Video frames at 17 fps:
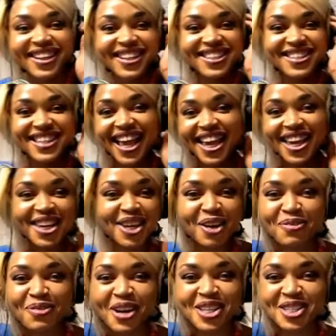thank
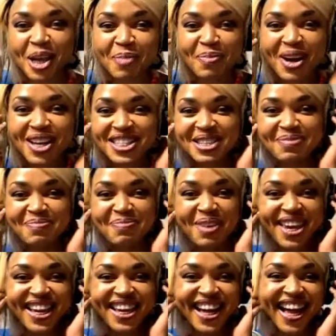you for supporting
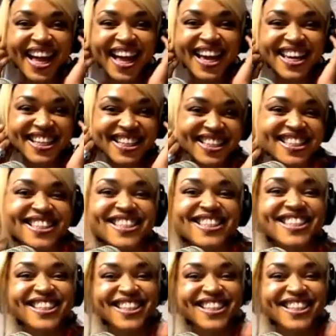me, guys.